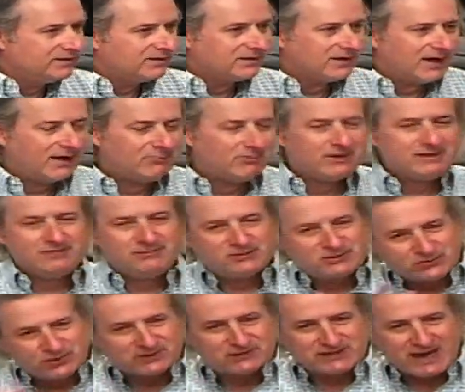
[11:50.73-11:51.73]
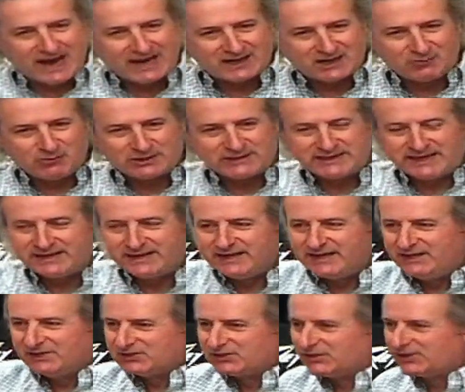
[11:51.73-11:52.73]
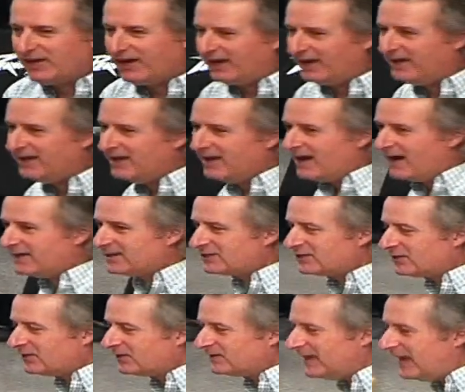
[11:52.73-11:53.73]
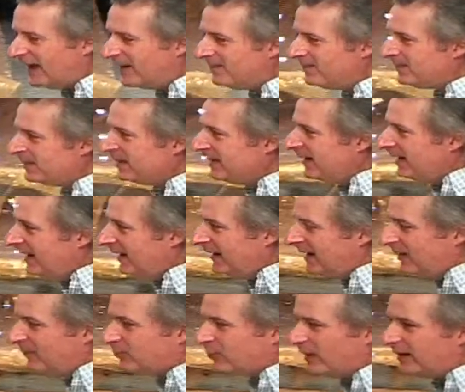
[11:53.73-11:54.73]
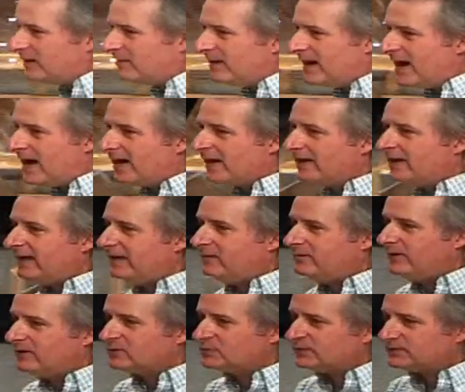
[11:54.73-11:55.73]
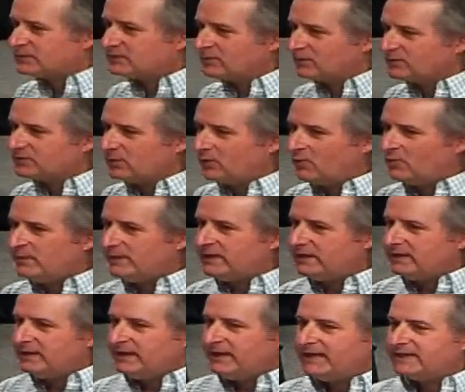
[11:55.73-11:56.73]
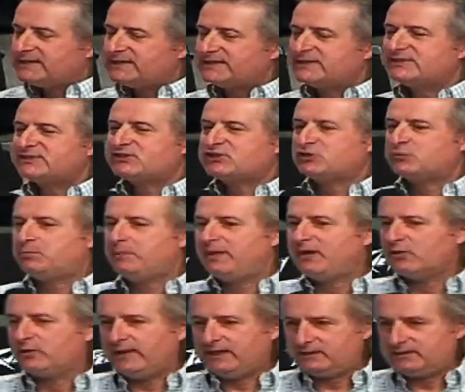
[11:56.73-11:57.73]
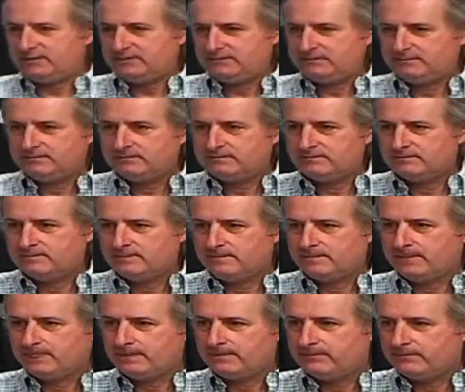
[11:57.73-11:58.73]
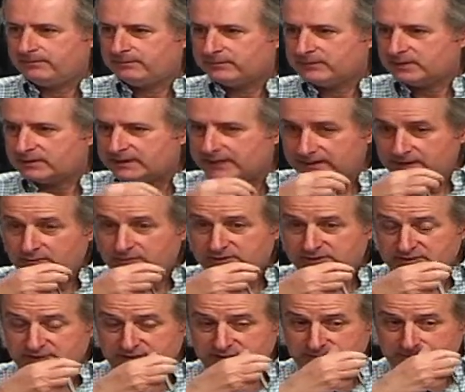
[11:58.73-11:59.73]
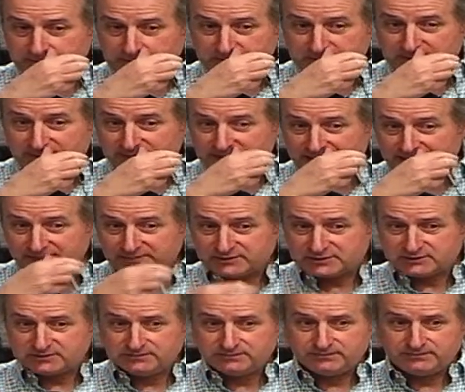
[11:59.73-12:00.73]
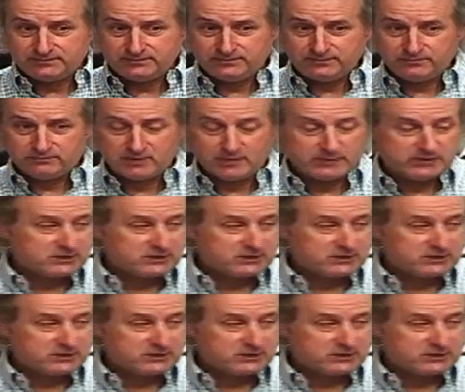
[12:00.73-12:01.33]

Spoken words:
I wasn't even sure exactly what that is, okay? I just heard that, and I prayed about it, and here's what the Lord told me. It's a spirit. Okay, you know, the spirits have names. Remember the